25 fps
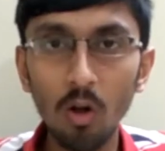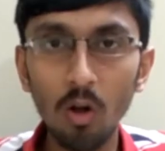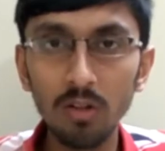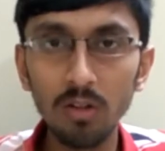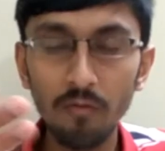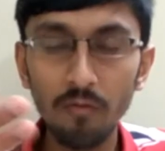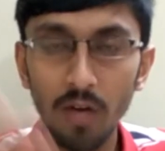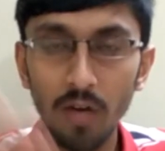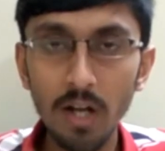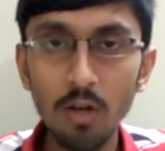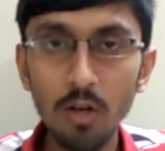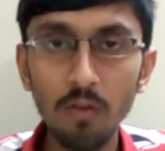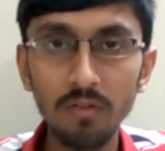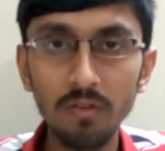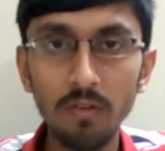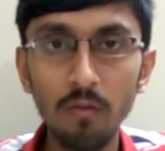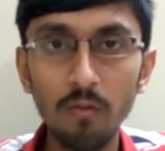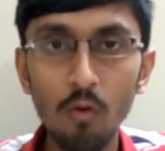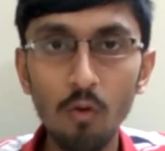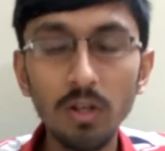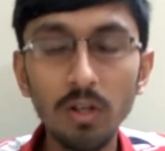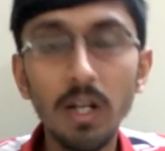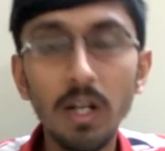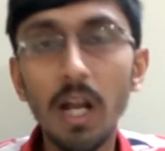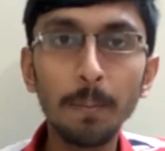on the front of the
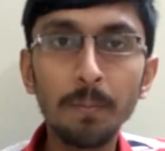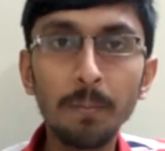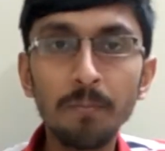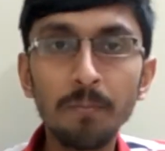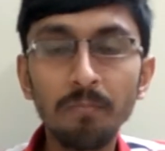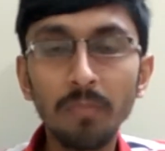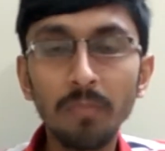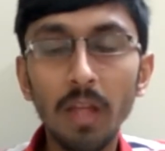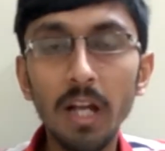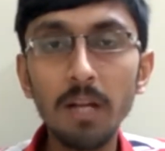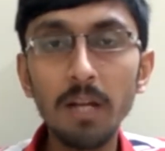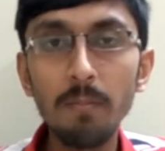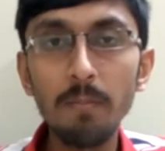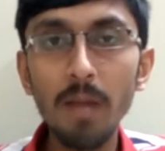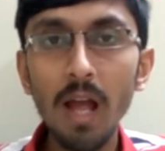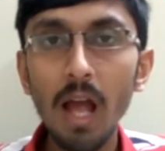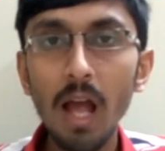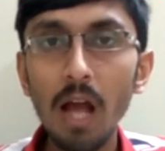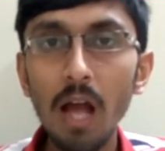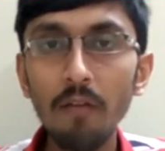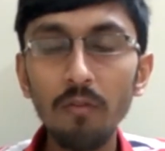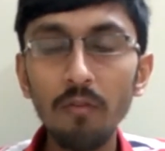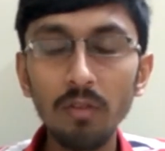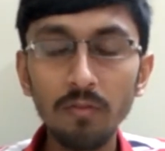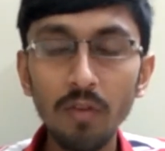phone. It may
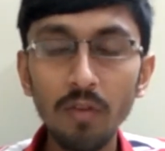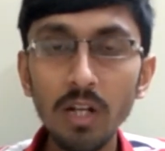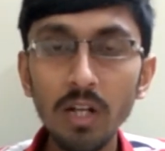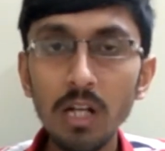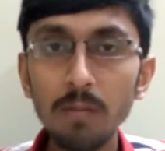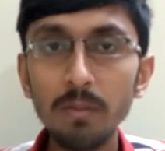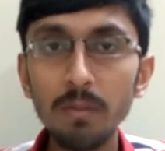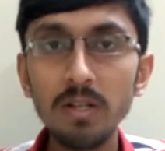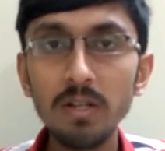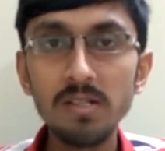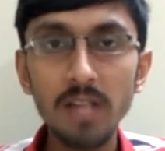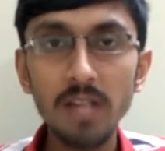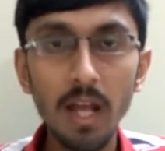have fingerprint